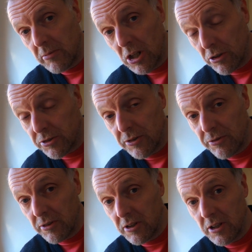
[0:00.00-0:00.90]
Lots
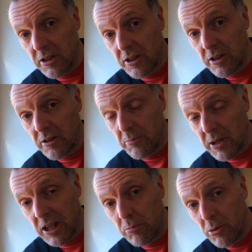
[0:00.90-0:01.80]
of
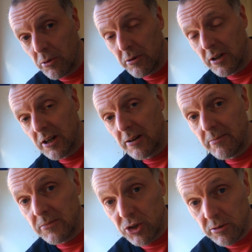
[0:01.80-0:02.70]
people,
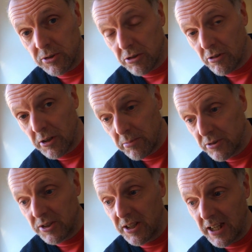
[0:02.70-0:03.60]

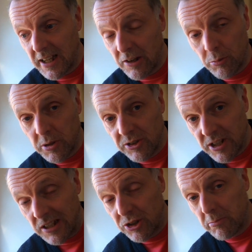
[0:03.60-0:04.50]
subscribers and that, have been
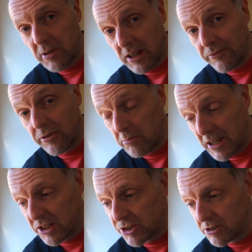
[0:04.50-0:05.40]
sending me
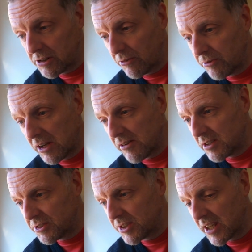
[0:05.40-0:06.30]
information on
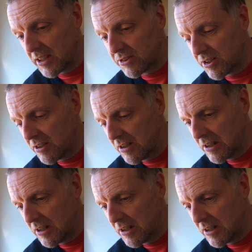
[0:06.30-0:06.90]
various things.